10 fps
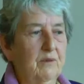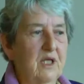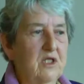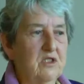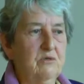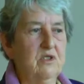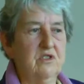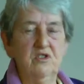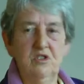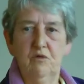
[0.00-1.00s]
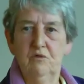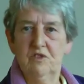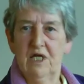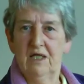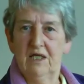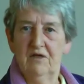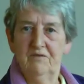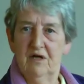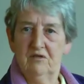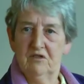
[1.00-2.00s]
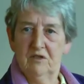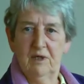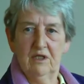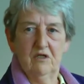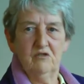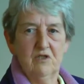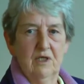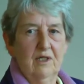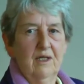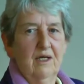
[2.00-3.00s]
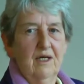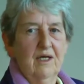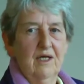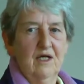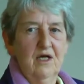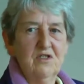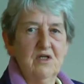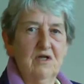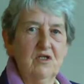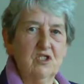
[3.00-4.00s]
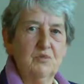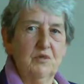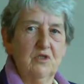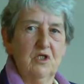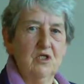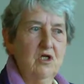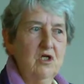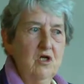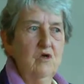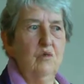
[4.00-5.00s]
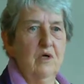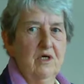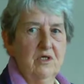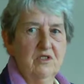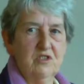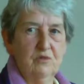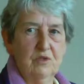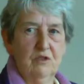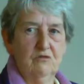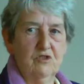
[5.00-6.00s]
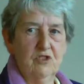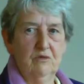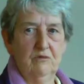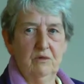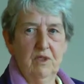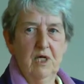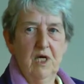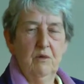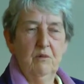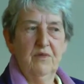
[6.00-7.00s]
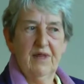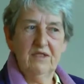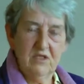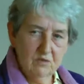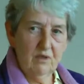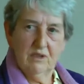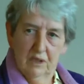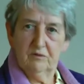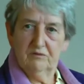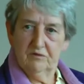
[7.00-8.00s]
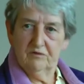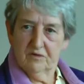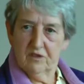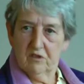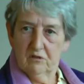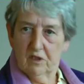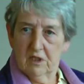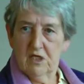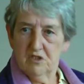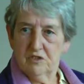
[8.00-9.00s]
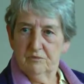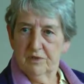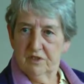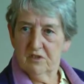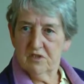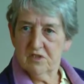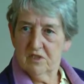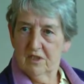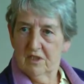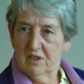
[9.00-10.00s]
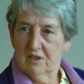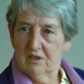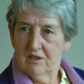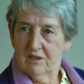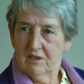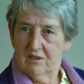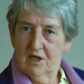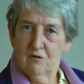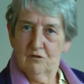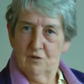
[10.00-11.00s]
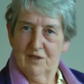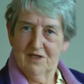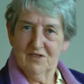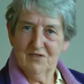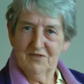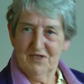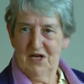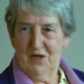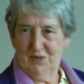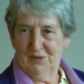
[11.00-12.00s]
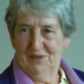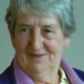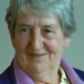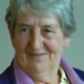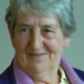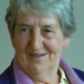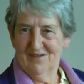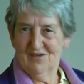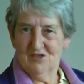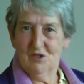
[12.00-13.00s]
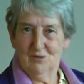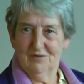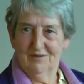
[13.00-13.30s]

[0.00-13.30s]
but they do it to tunes like I Bow to Thee, My Country. So they're just putting new words to an old tune. Well, that is quite helpful for the congregation because the older ones know the tune.